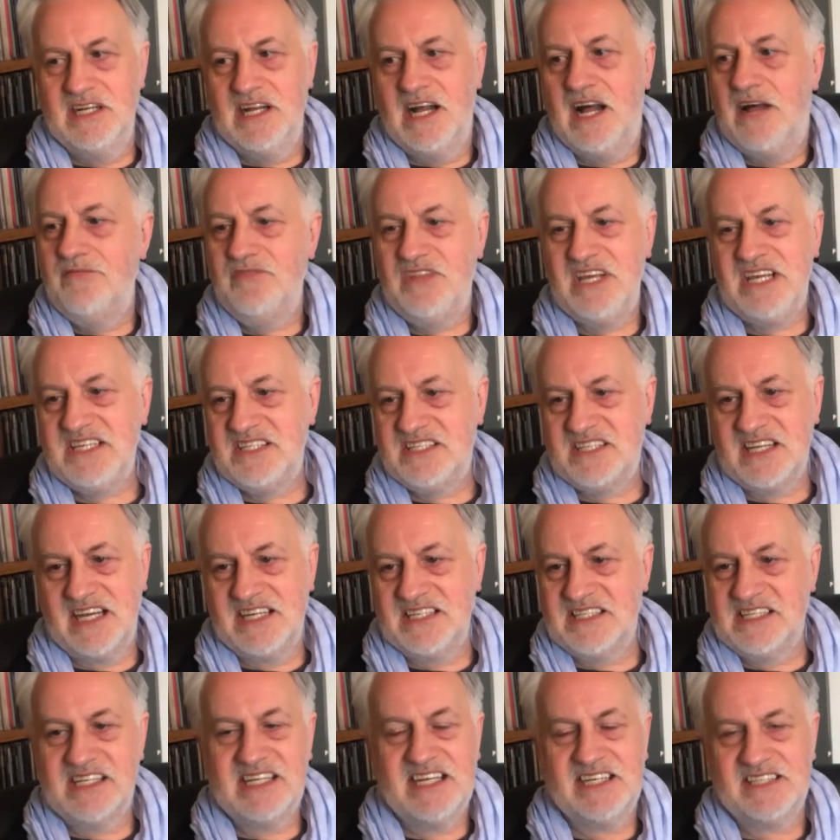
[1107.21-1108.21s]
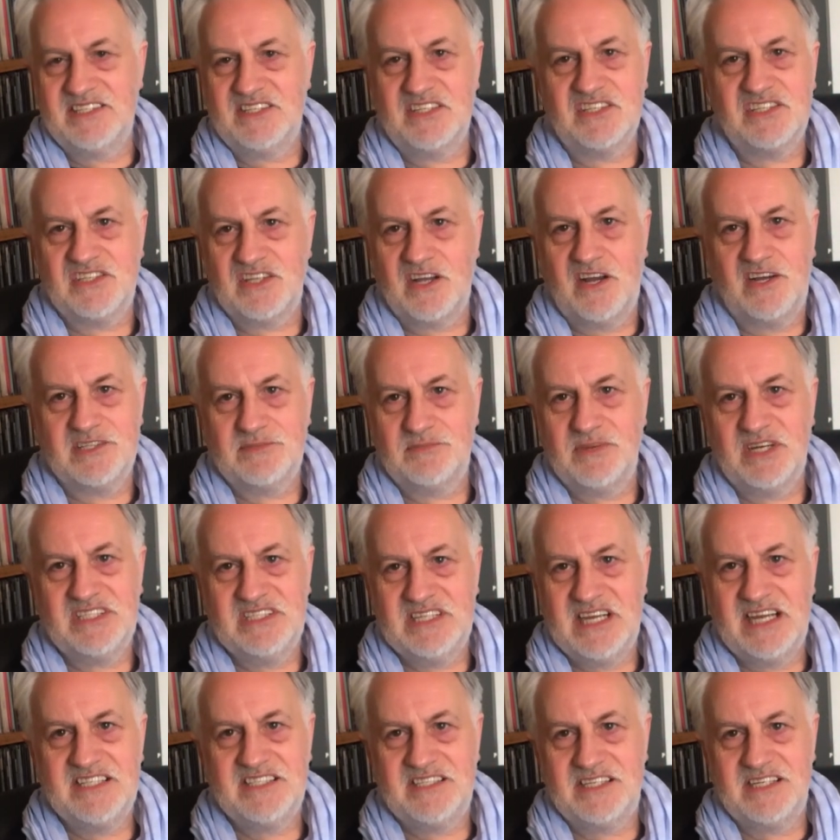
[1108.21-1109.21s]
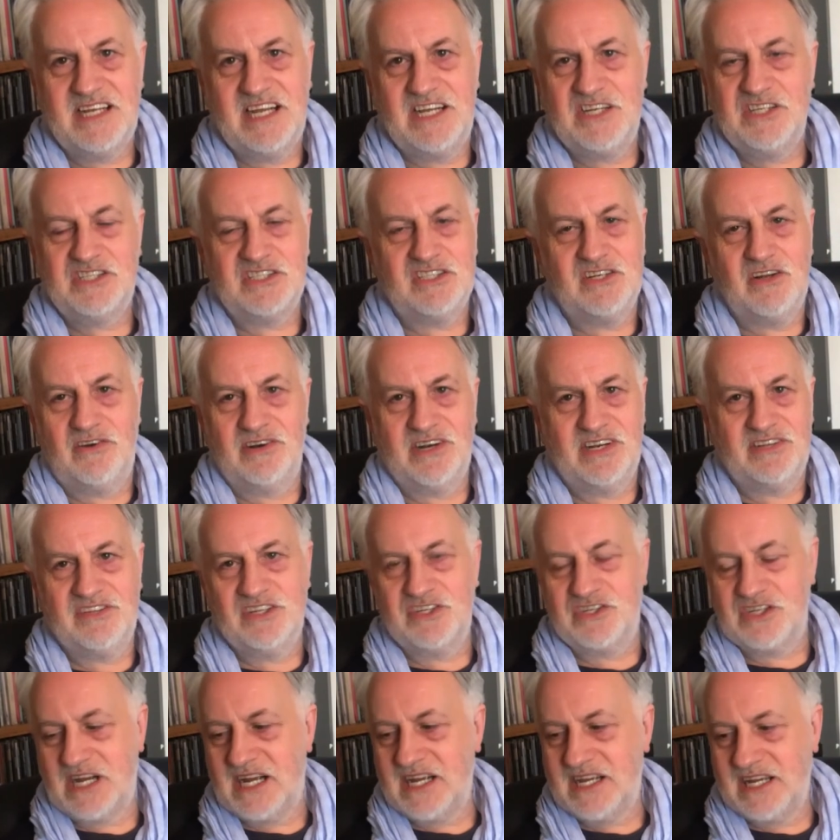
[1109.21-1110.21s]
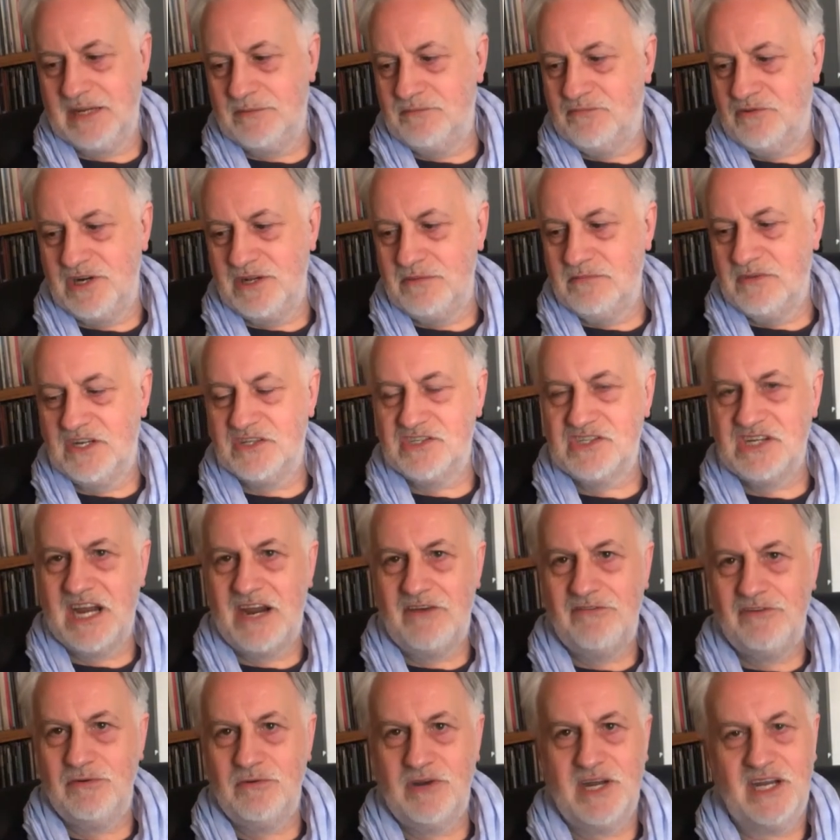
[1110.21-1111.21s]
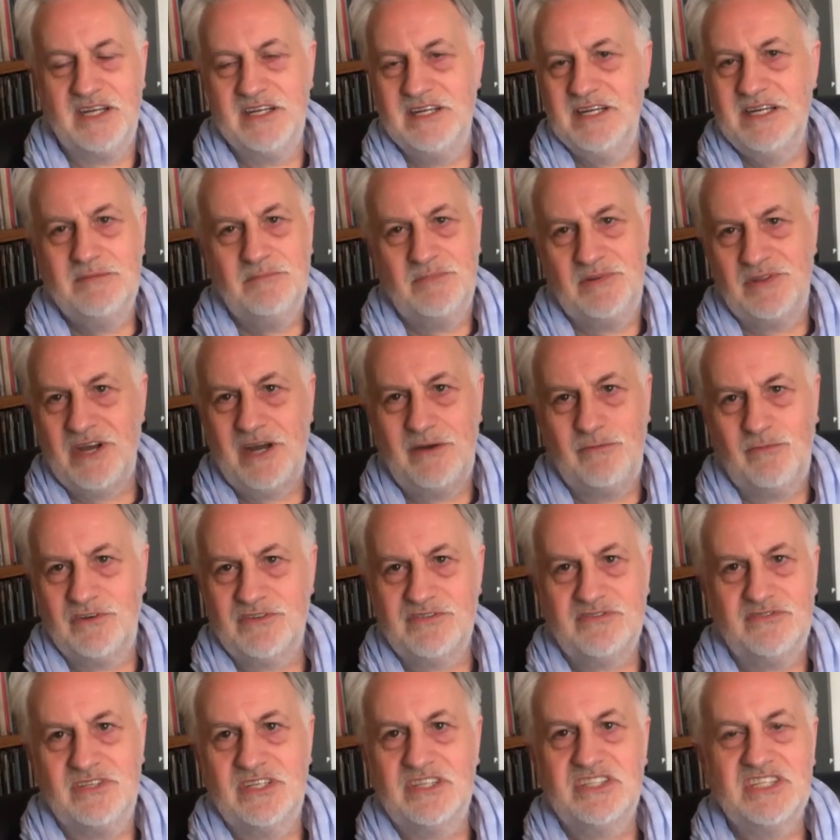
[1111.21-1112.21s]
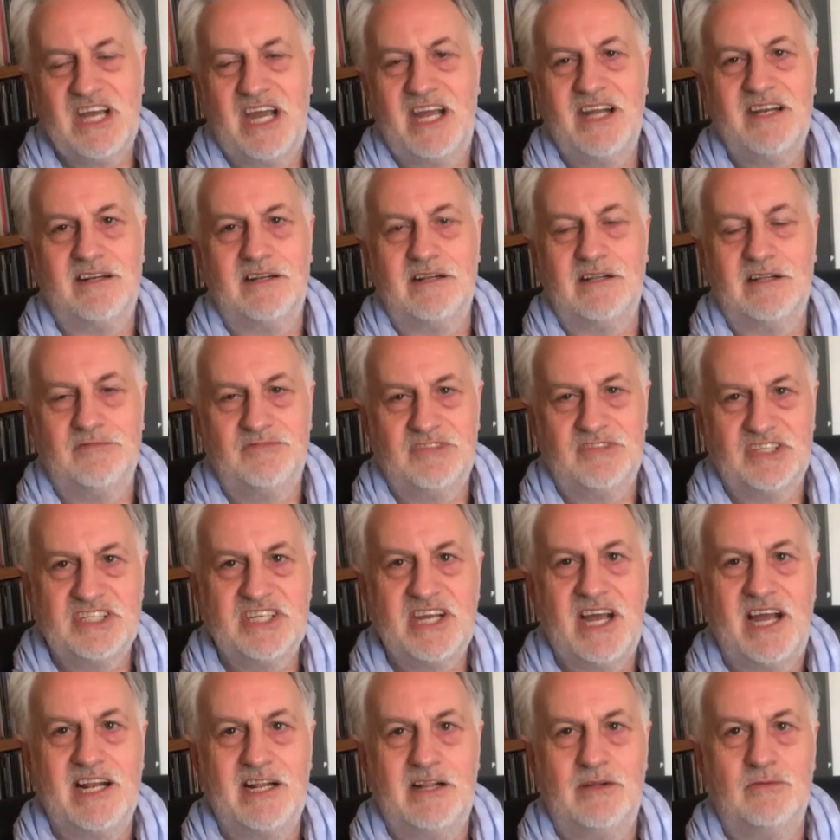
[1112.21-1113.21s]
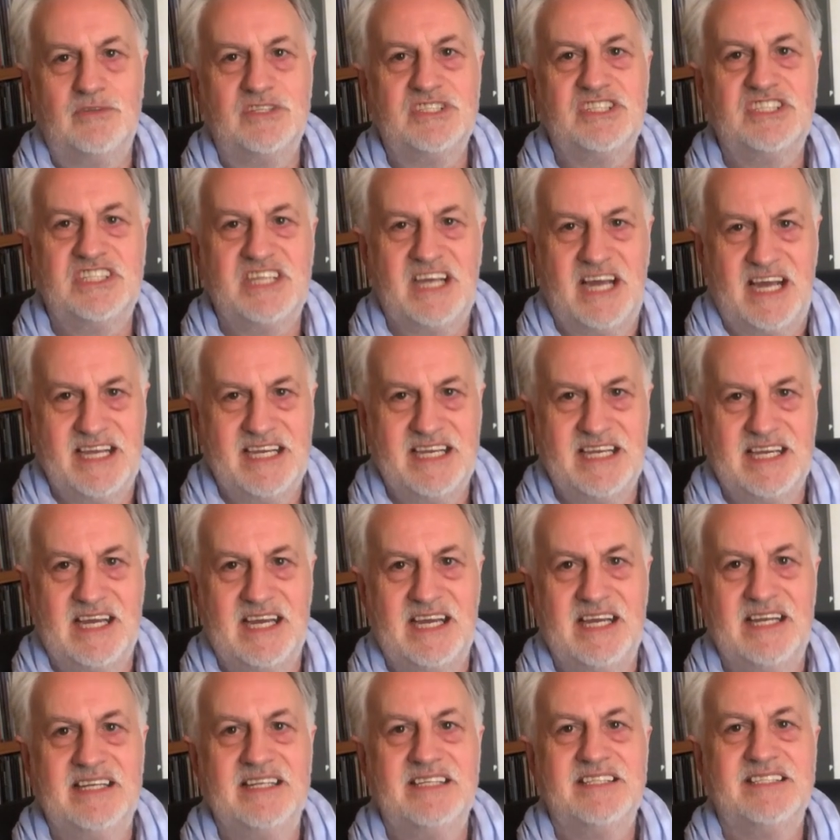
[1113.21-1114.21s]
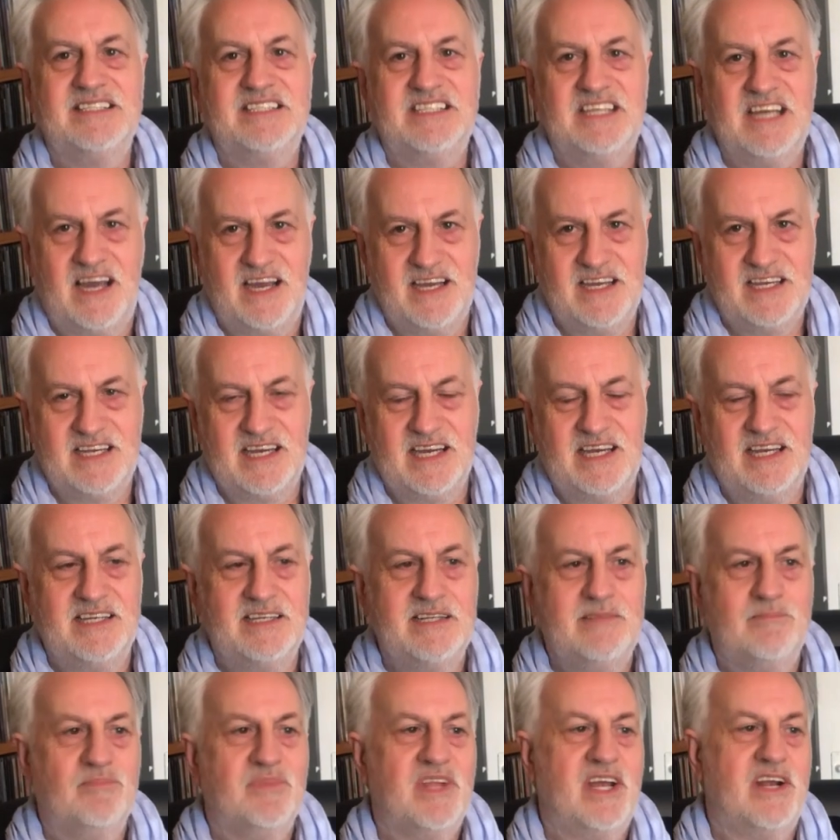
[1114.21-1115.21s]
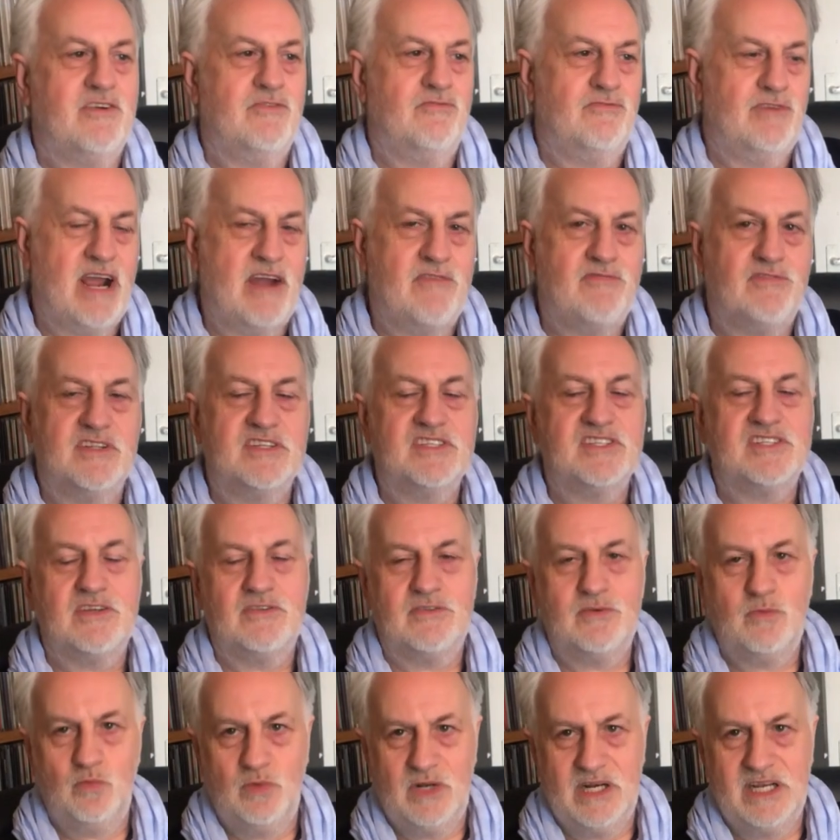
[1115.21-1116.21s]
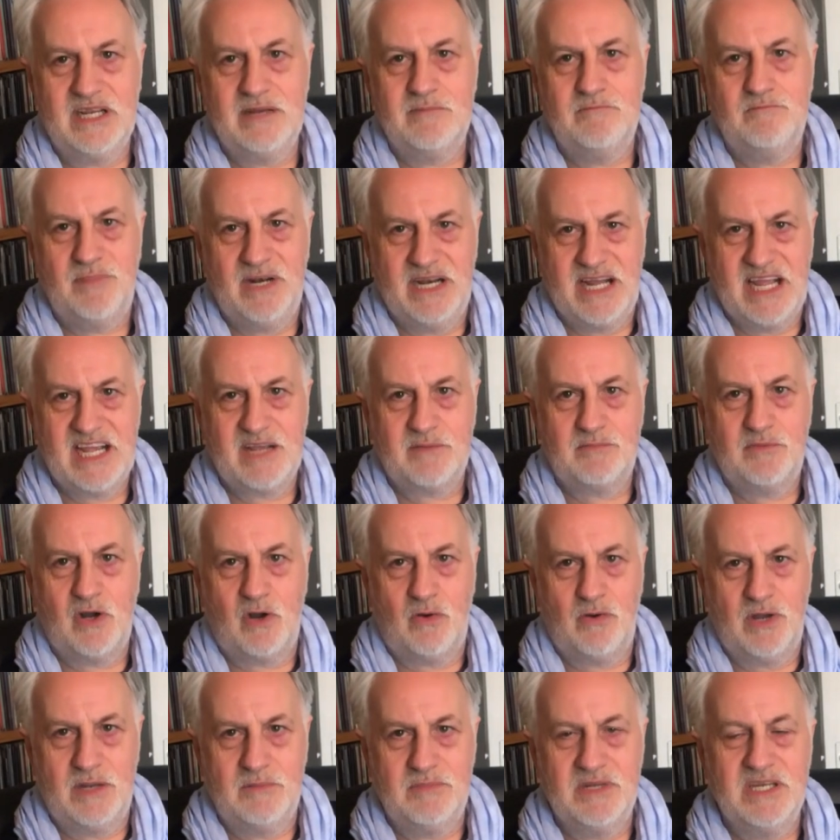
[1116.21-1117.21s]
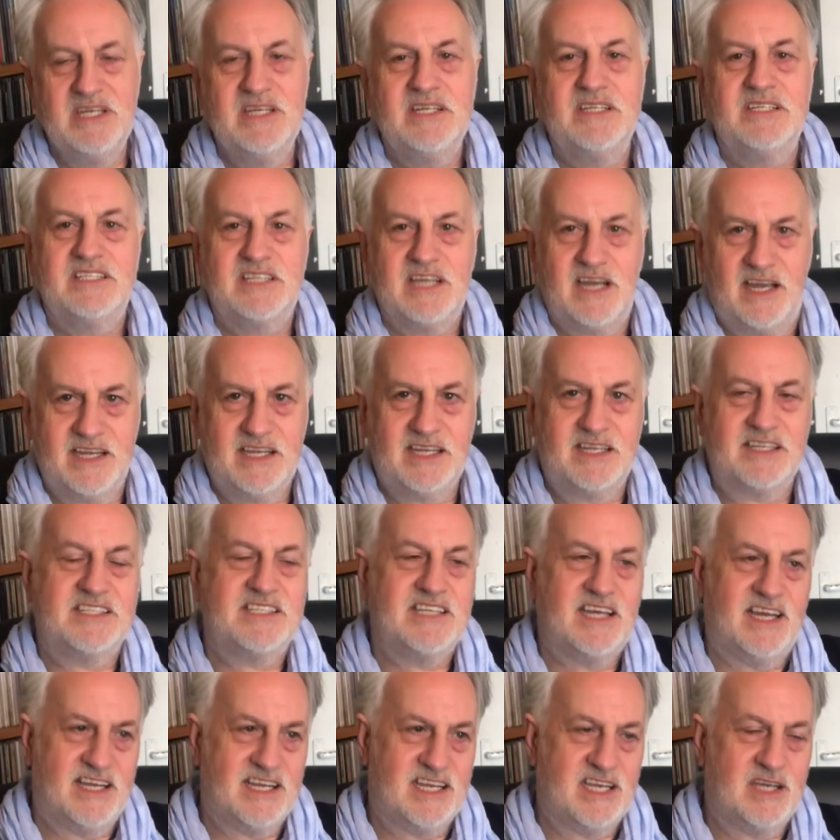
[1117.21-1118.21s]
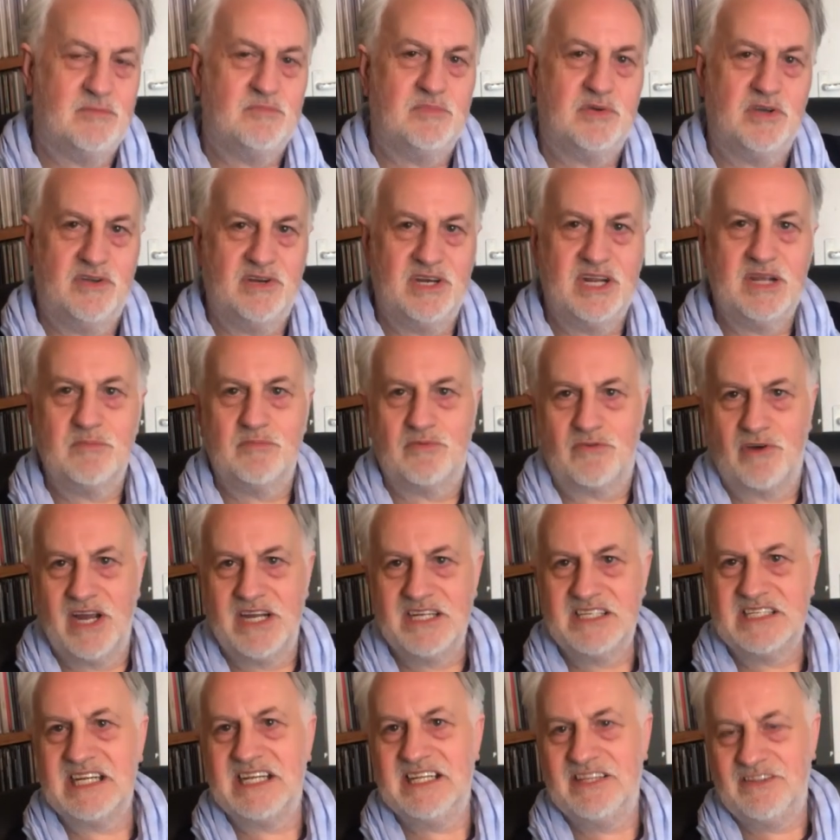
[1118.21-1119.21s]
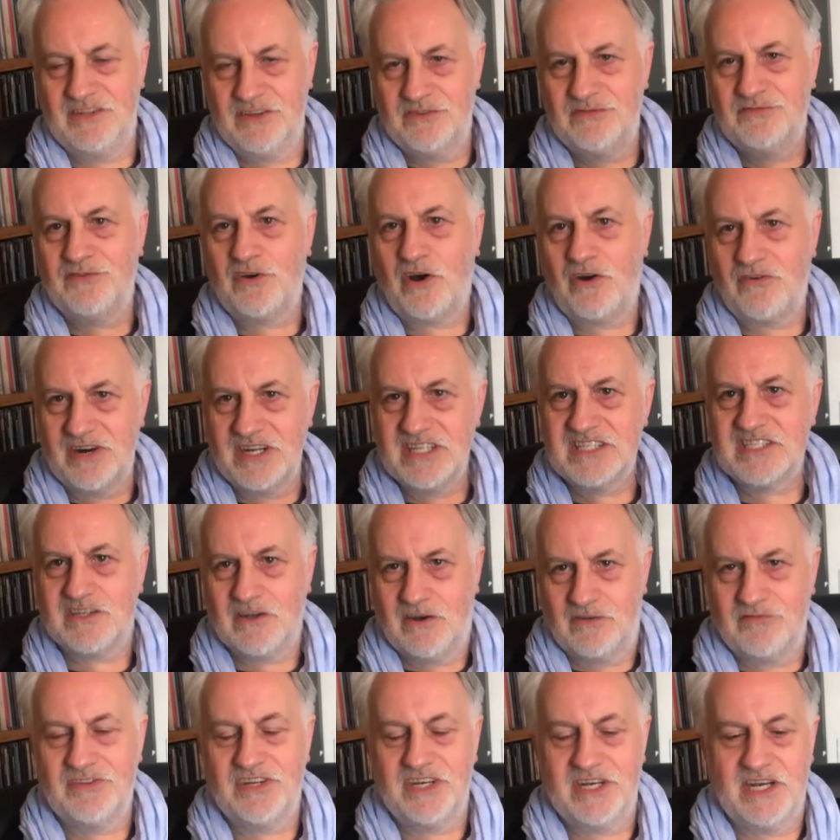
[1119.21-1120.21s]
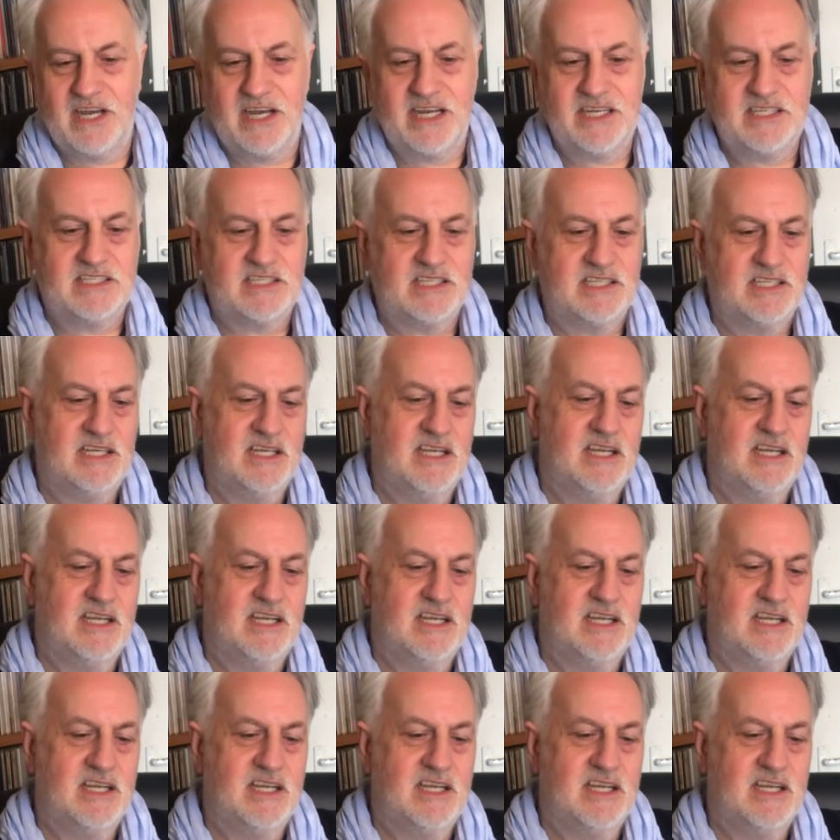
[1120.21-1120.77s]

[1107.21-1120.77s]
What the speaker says: And these days it has The Stars My Destination on the jacket pretty much everywhere. But that wasn't the title. The title was Tiger Tiger, and a reference to the William Blake poem, Tiger, Tiger, Burning Bright in the Forest of the Night.